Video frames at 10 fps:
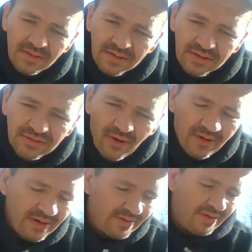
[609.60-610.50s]
Guitar
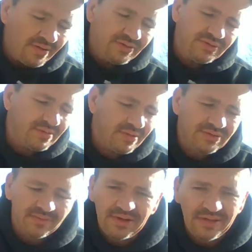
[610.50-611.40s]
Heroes.
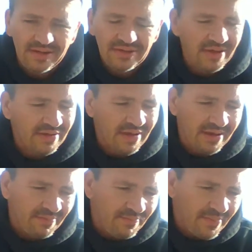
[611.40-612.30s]
To me, that's like
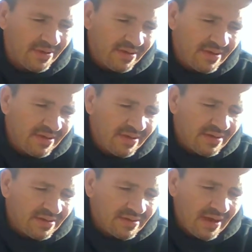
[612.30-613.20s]
kind of
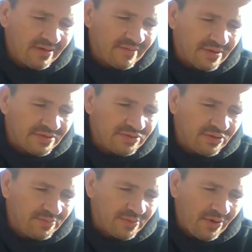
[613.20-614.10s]
kind of a
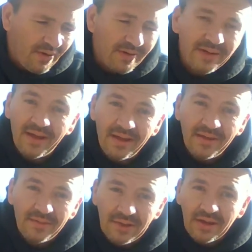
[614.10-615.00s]
stupid card to
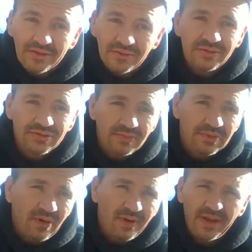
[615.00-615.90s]
have, to be honest with you.
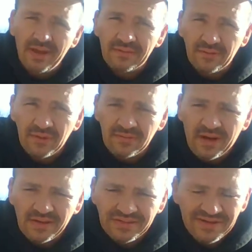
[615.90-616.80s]
Stupid card to have in a
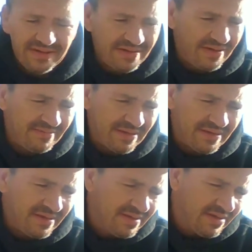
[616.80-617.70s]
football set. I
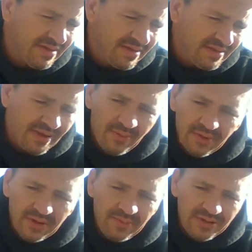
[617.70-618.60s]
mean, they
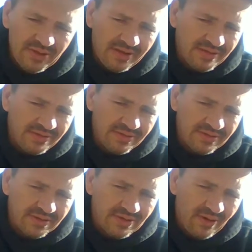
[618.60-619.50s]
wanted to put that in here.
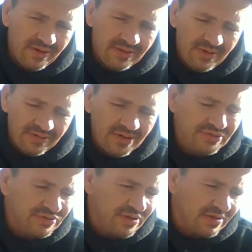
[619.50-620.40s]
Guitar Heroes. That's
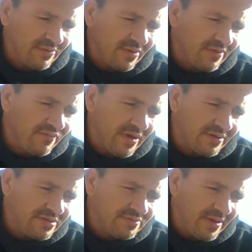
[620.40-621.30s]
the second one I found
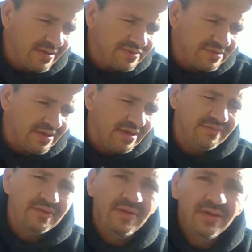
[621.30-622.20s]
in these packs.
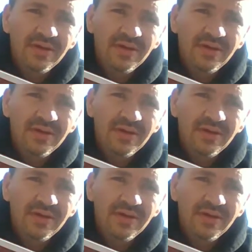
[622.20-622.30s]
Xavier